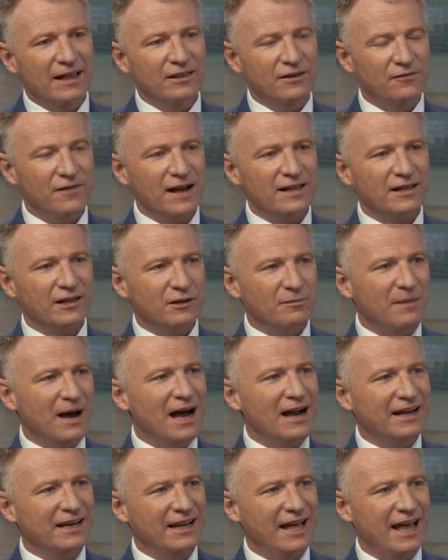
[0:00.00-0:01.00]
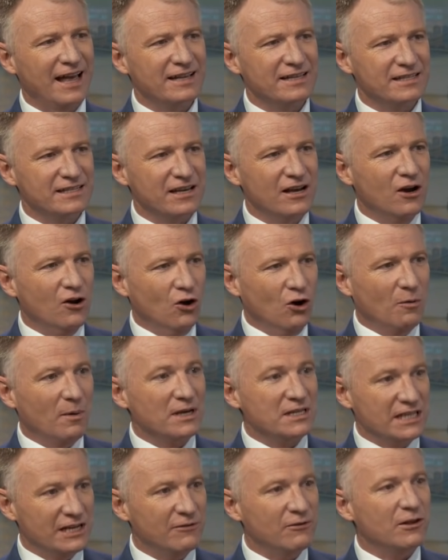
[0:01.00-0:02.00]
and the fact that the market has
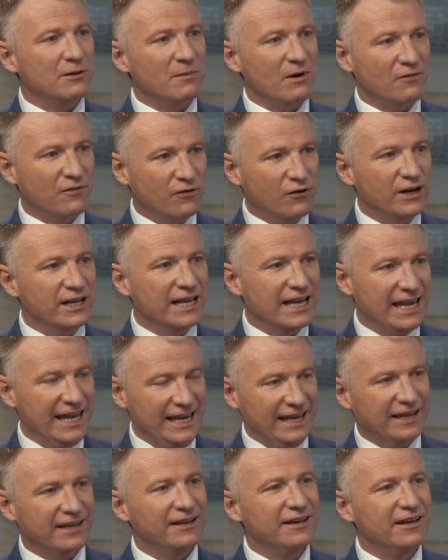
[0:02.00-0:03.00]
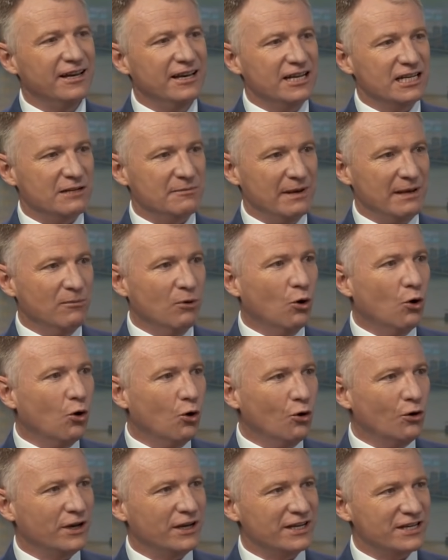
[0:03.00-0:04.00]
almost given them a free kick to be more
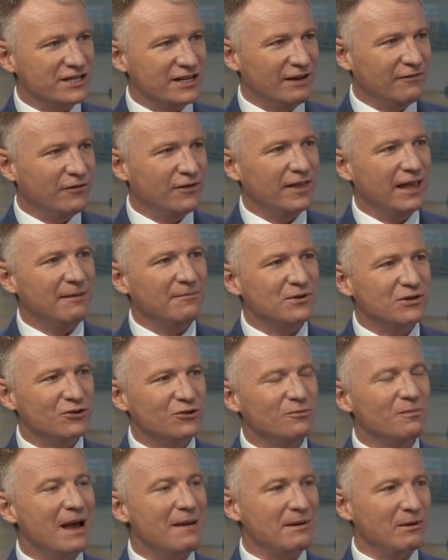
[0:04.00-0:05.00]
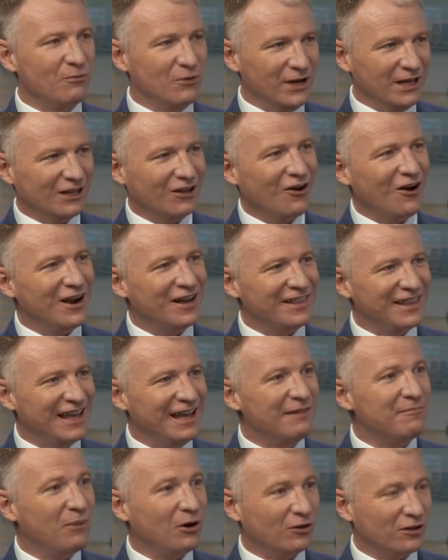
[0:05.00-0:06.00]
hawkish and for them to maybe realign
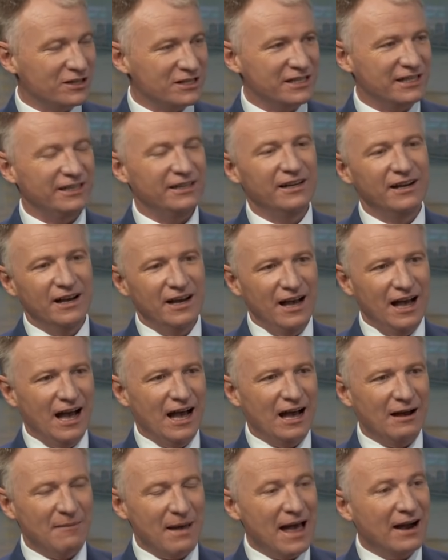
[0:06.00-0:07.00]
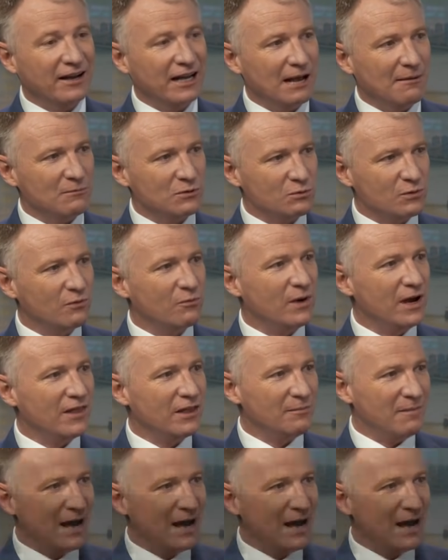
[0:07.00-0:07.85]
their policy um, outcomes with where